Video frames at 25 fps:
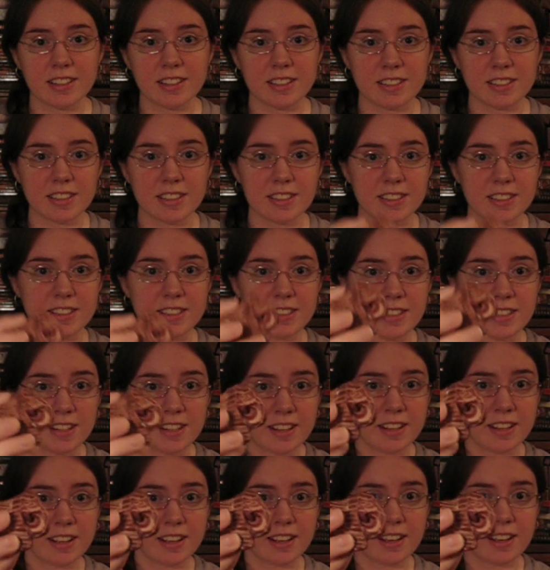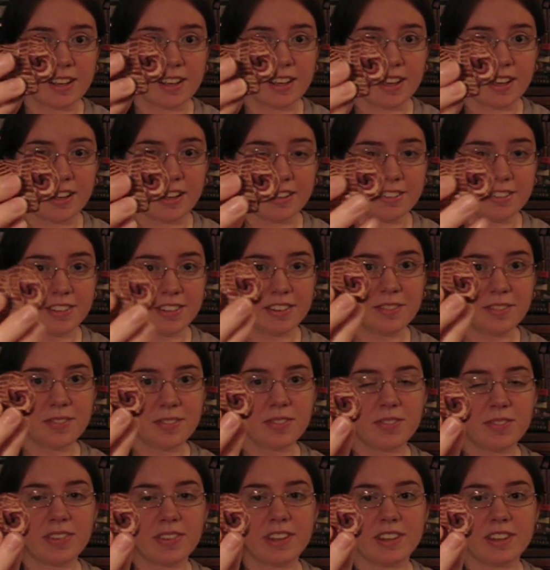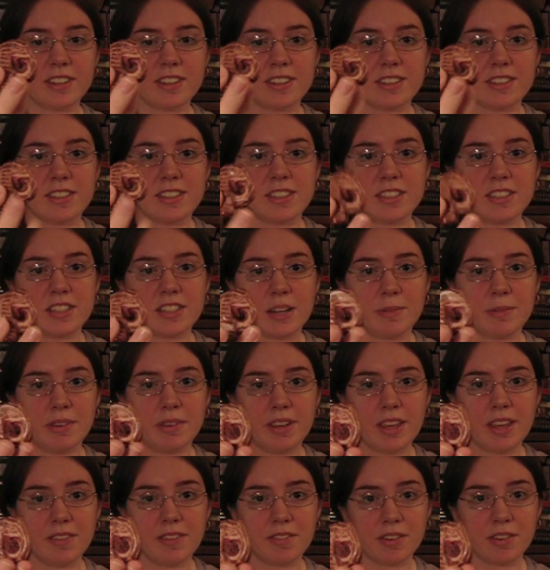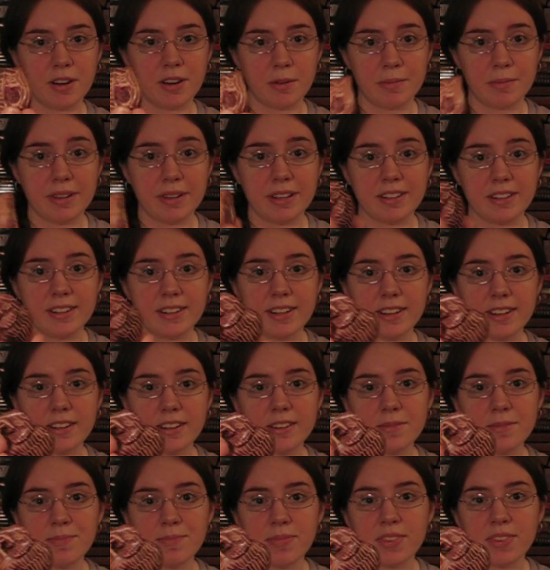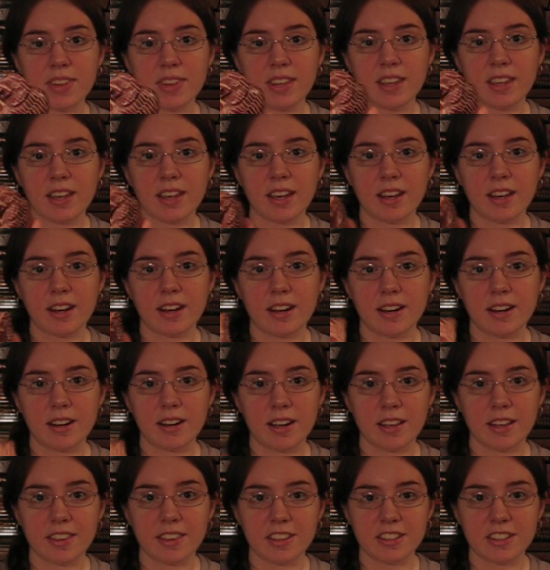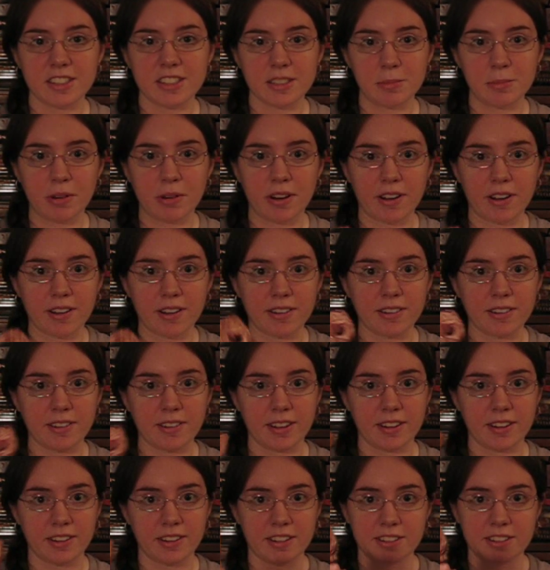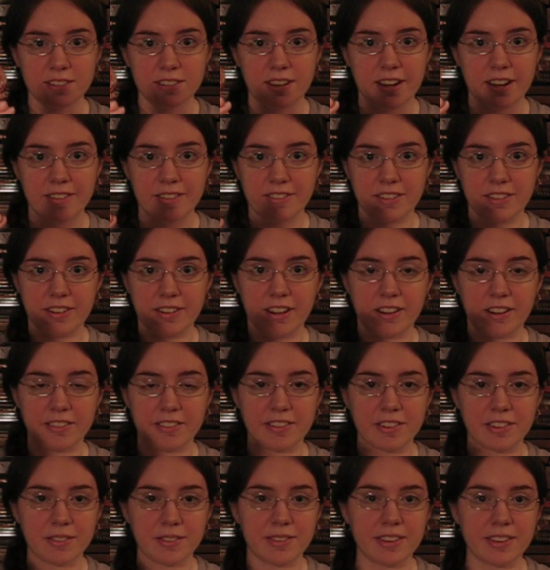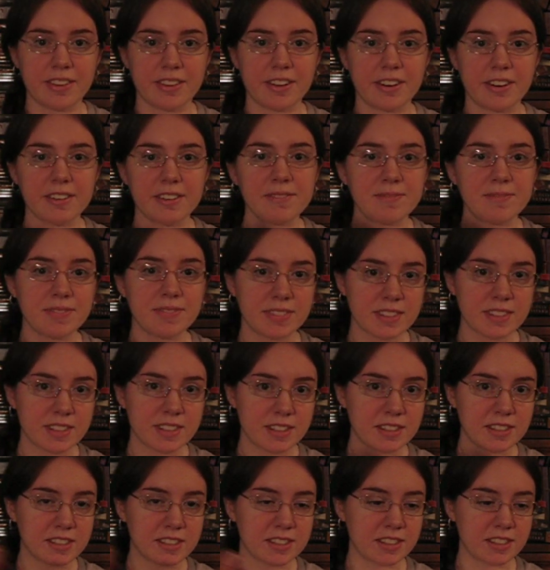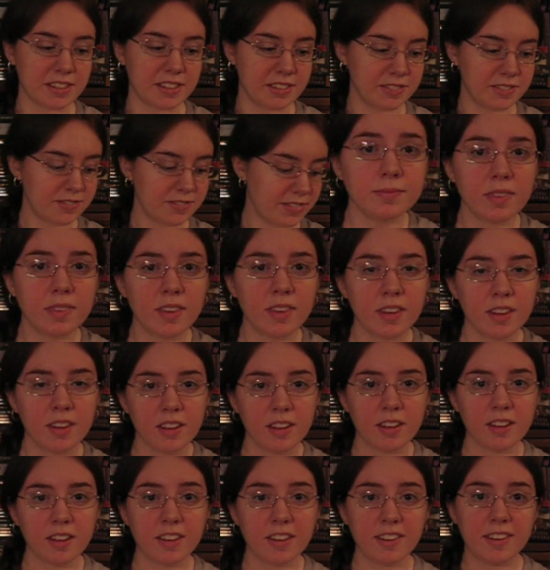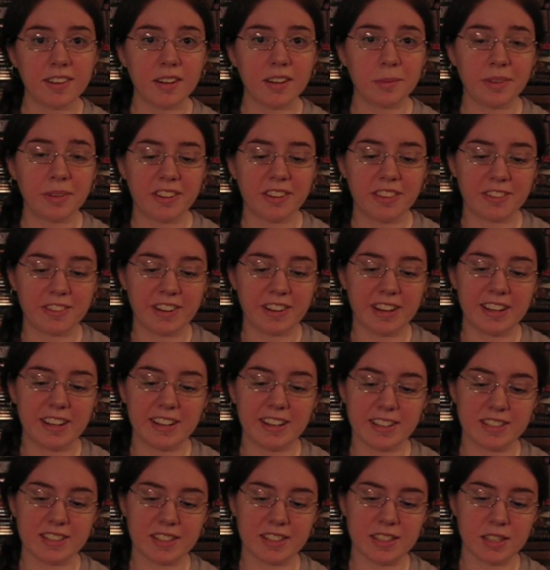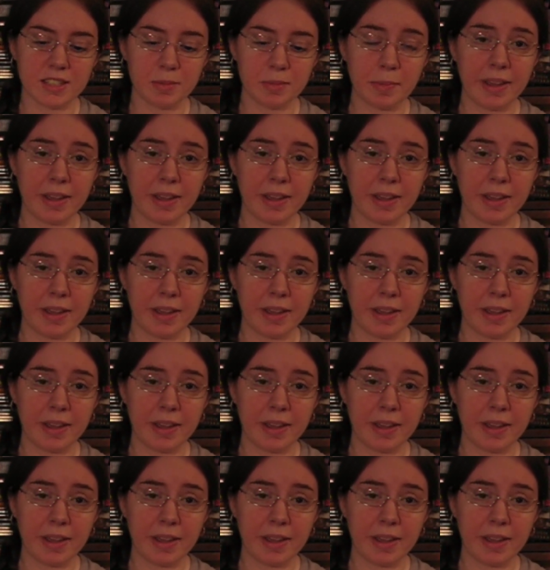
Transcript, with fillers: is this elephant, because Gemma came from India, and I think she brought like a little ivory elephant with her. So Number three is this